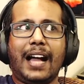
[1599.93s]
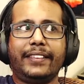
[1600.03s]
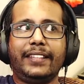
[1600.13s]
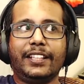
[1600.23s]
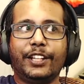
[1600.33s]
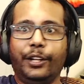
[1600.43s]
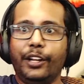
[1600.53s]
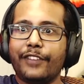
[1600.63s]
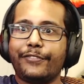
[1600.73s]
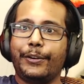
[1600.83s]
I think her
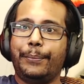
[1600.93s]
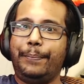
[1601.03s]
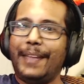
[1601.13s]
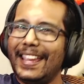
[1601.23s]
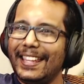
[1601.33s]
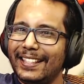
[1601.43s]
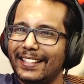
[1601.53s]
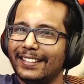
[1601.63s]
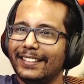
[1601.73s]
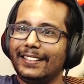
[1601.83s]
love for
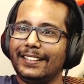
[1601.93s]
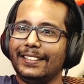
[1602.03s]
pain